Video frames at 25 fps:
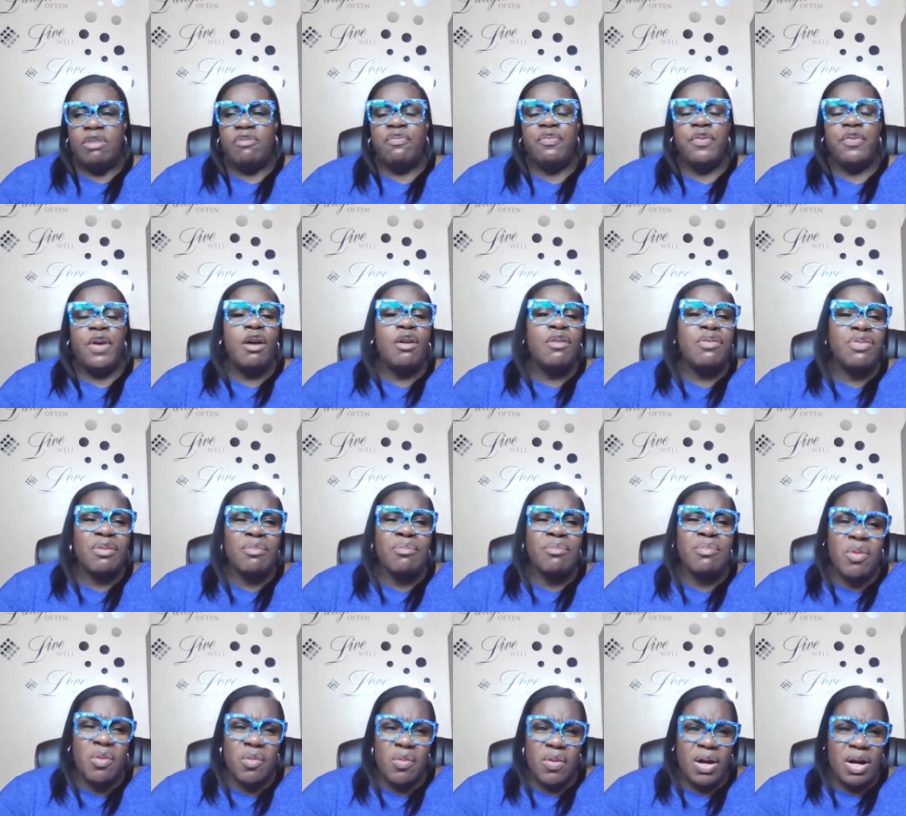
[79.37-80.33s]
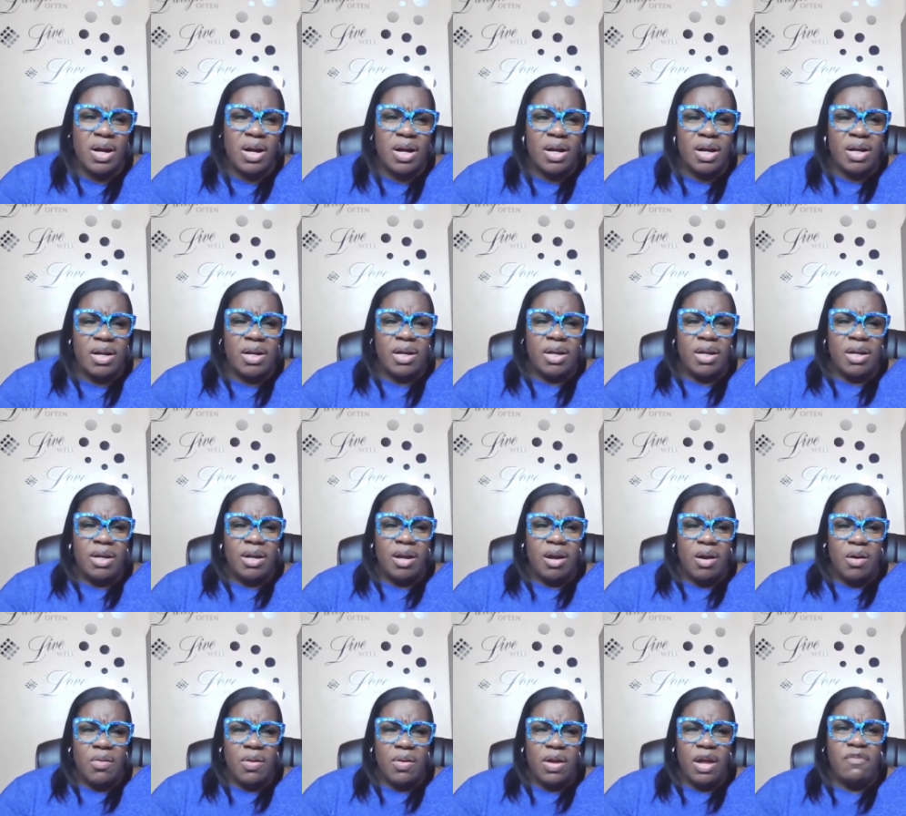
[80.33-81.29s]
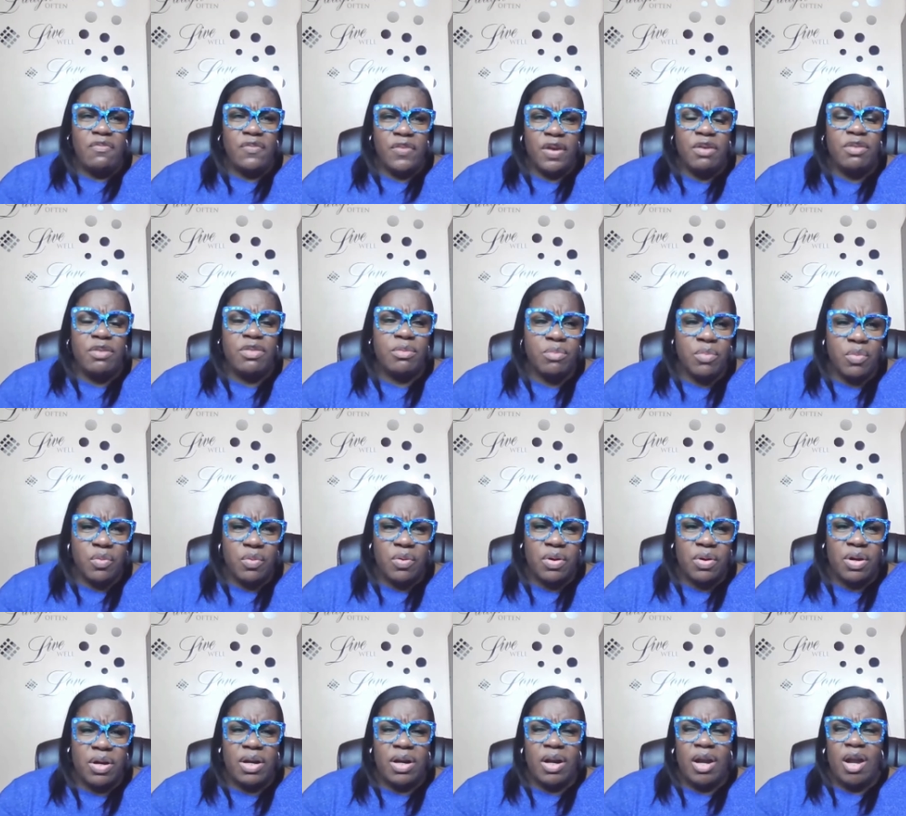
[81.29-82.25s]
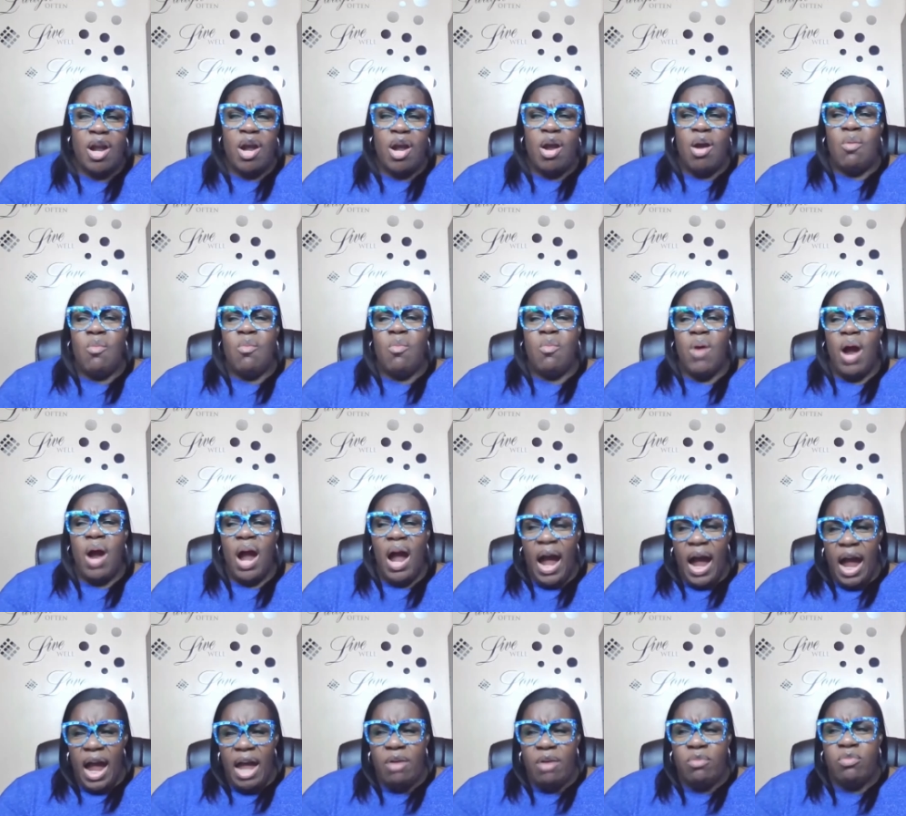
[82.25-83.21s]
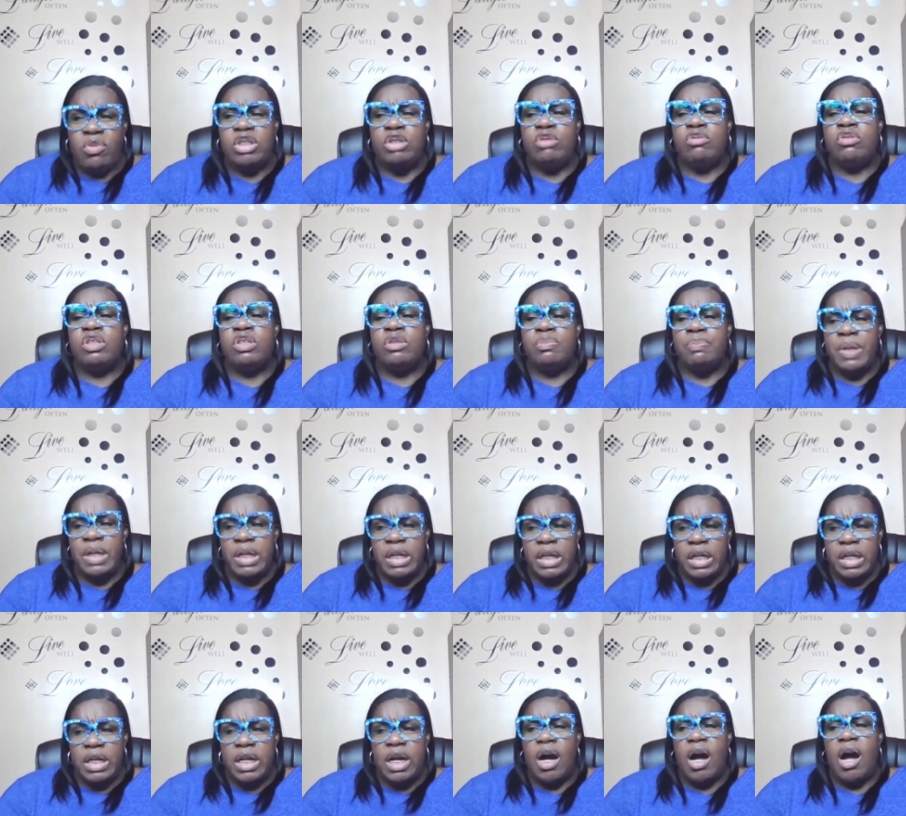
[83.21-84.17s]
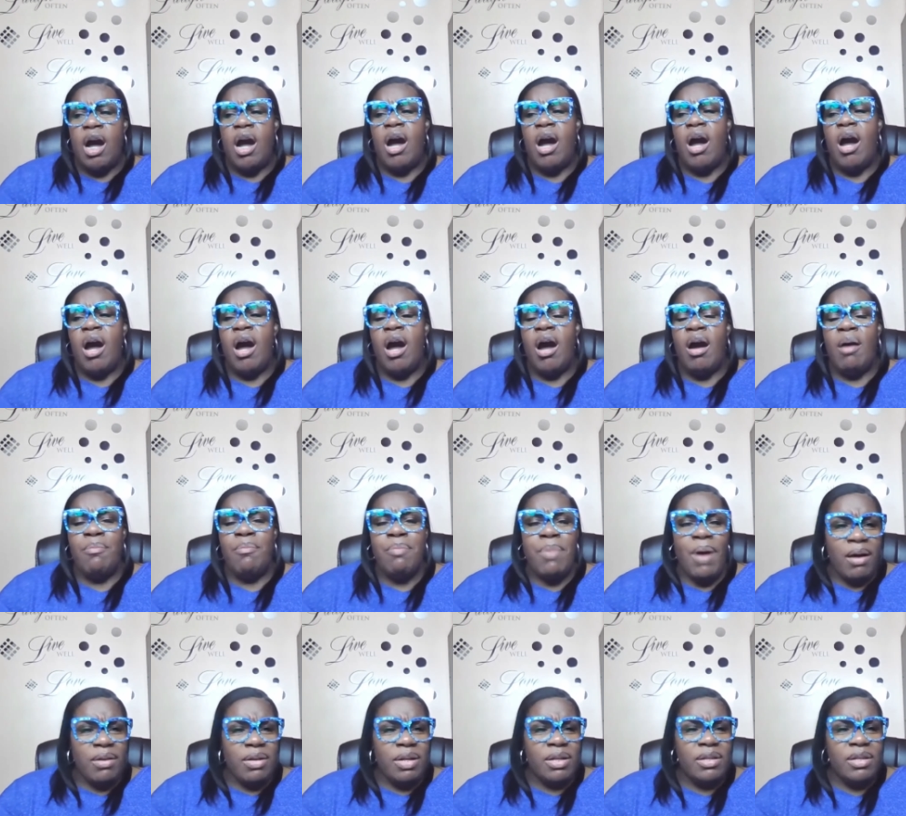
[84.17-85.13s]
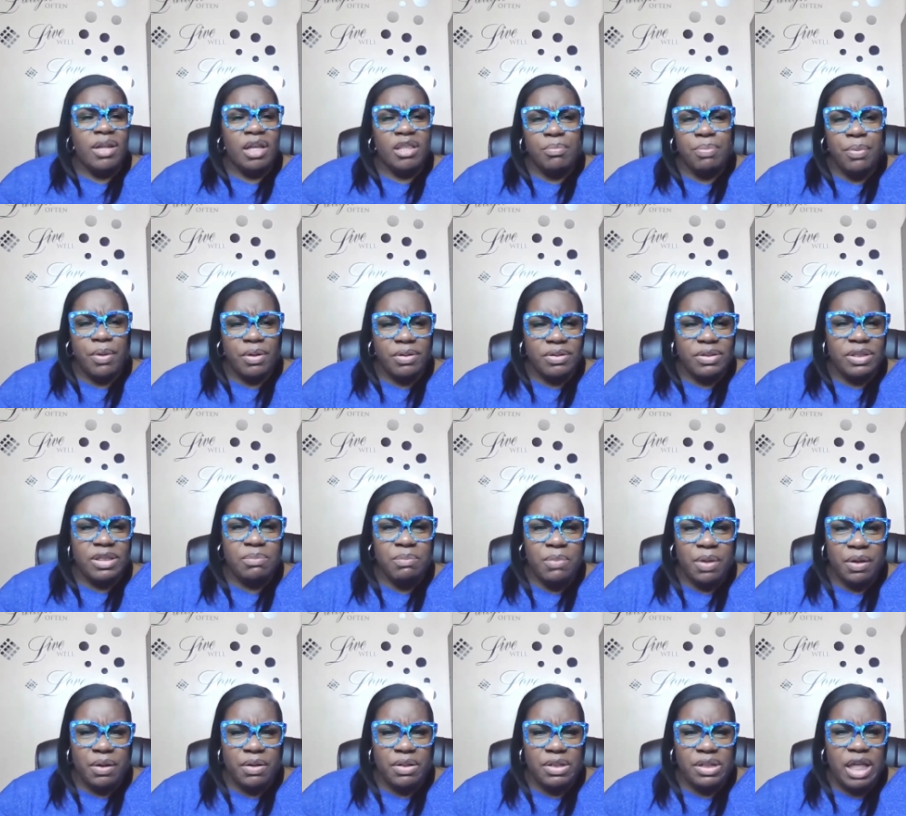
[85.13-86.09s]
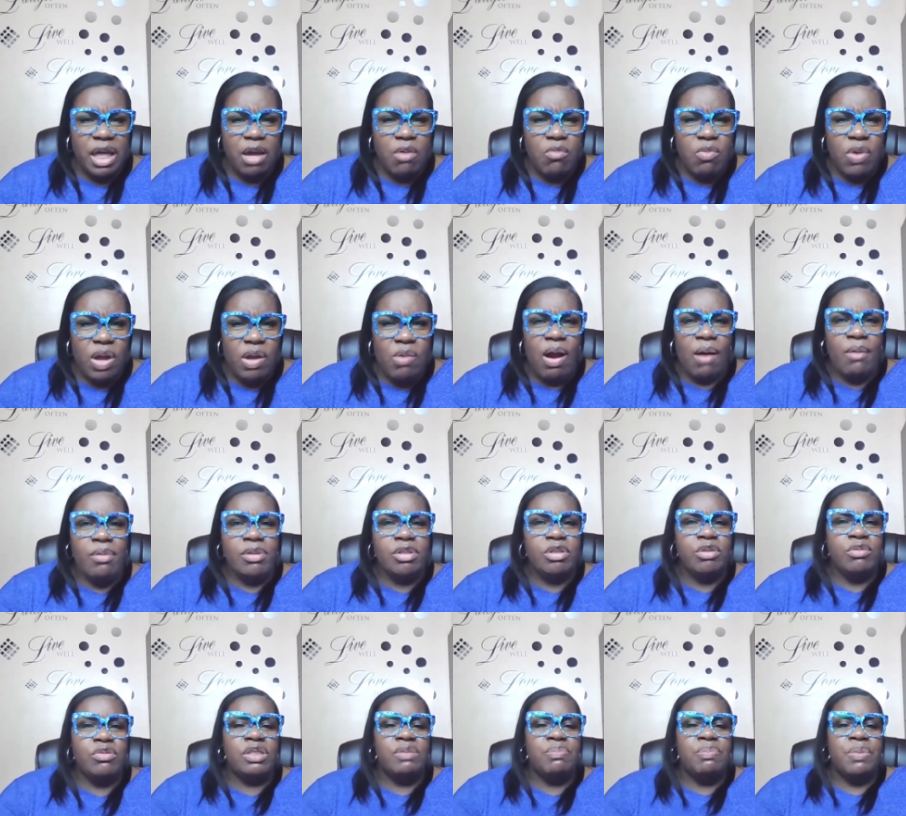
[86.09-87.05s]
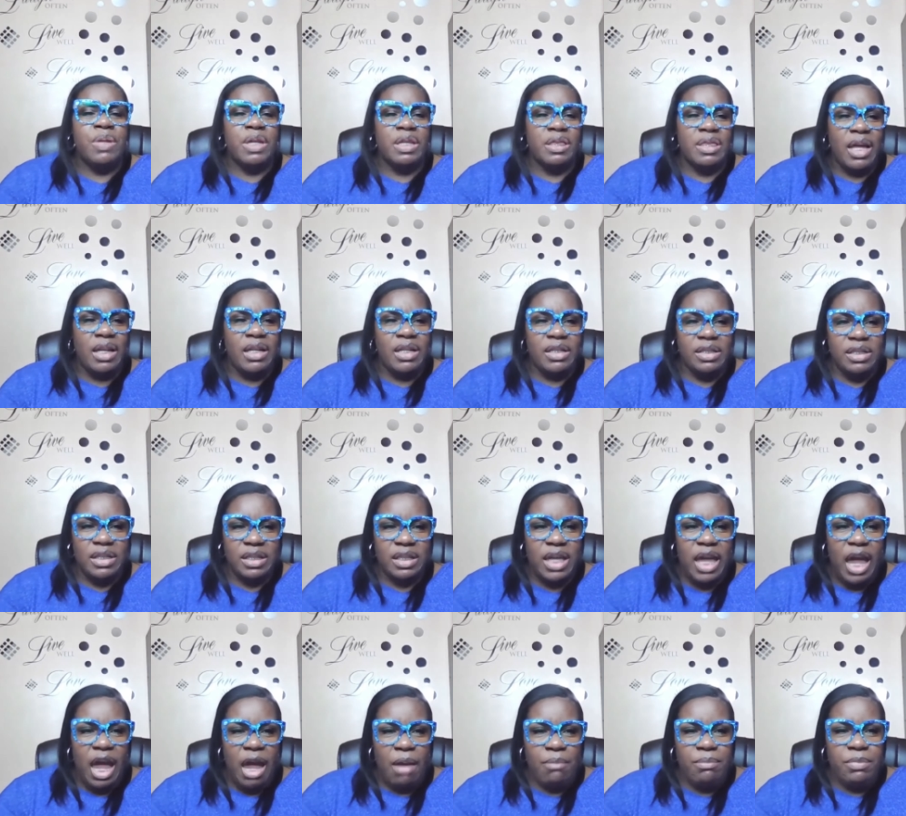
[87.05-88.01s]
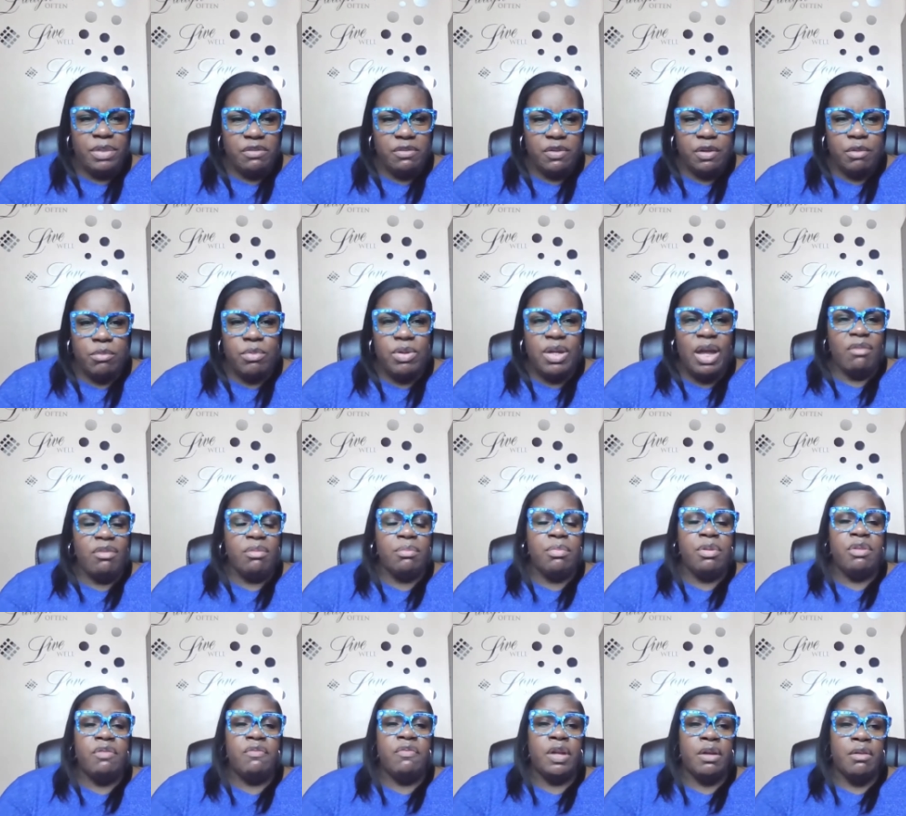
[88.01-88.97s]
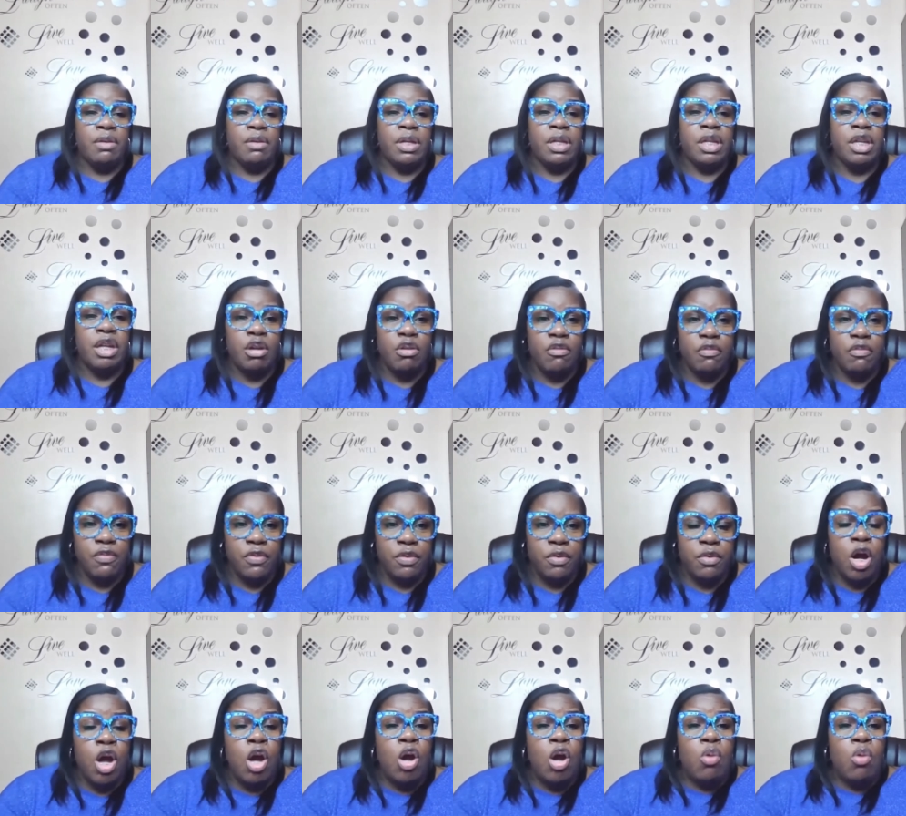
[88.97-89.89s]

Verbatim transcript: And furthermore, okay, furthermore, why would you speak about another person's marriage that way? Why would you speak that into the atmosphere? We have to be very careful